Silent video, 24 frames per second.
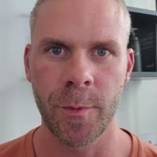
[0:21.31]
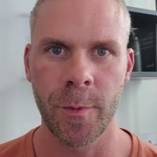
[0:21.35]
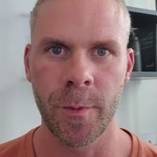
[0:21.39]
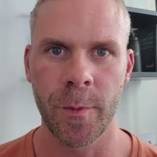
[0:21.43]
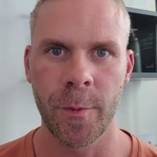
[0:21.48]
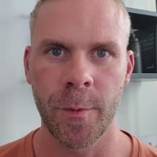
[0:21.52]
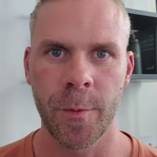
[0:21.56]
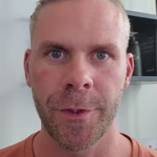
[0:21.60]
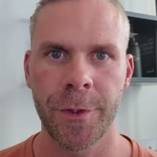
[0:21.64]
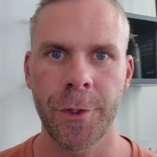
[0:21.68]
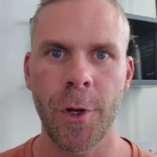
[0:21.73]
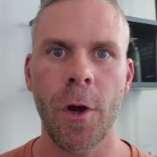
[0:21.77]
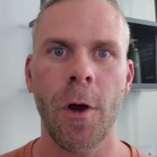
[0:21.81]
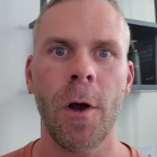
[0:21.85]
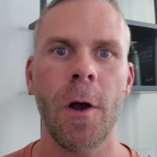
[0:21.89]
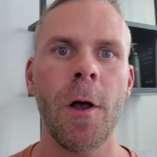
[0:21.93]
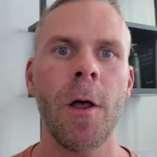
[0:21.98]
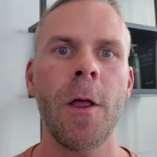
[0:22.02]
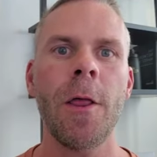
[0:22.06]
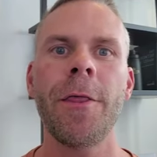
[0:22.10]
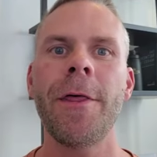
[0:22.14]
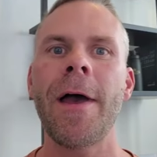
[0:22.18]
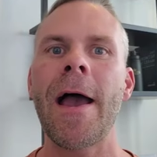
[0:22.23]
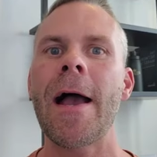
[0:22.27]
With
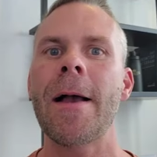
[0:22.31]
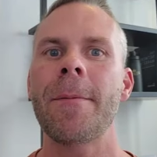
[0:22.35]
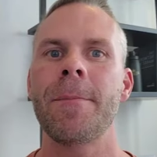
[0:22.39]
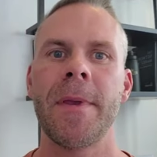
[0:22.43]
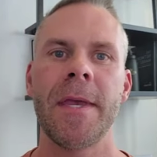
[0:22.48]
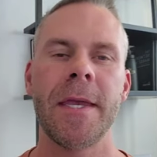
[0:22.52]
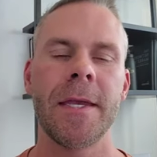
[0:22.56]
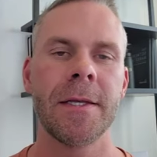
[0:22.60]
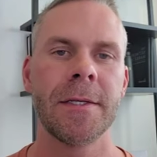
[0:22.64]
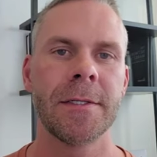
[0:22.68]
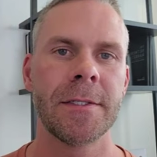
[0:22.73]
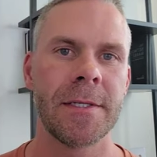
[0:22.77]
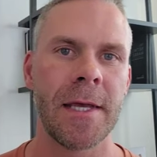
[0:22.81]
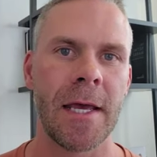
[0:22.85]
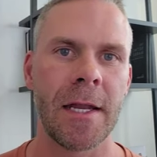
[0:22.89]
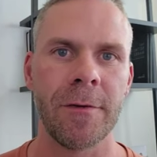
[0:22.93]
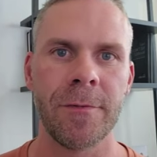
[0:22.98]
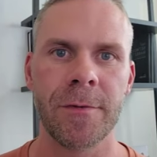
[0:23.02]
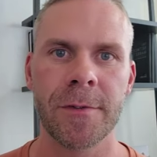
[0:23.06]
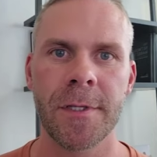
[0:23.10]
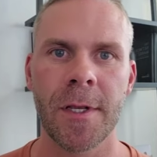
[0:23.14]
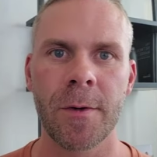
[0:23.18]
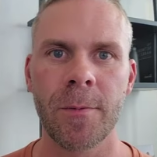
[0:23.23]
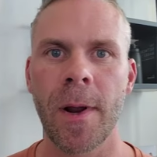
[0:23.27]
all that being said,
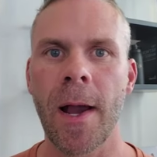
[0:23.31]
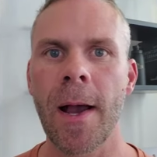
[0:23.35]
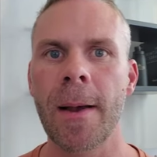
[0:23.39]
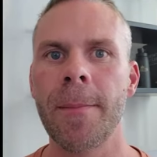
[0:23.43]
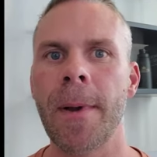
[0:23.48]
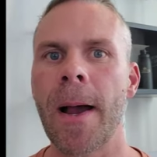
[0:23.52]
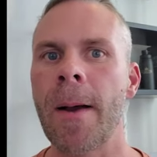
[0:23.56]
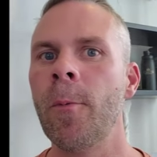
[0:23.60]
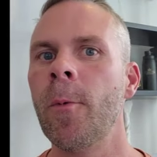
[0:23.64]
if you said, Rob,